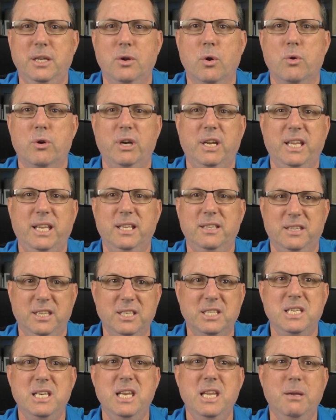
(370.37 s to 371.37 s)
in order to get
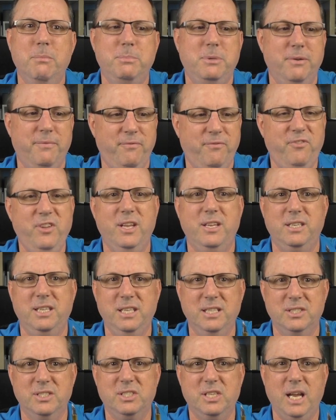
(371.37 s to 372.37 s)
this nib to fit
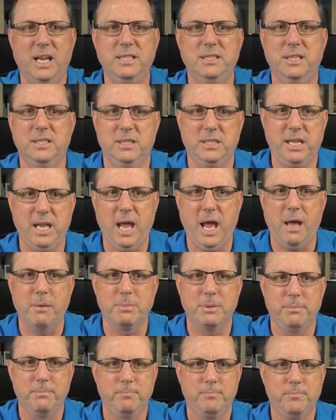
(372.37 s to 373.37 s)
inside this cap.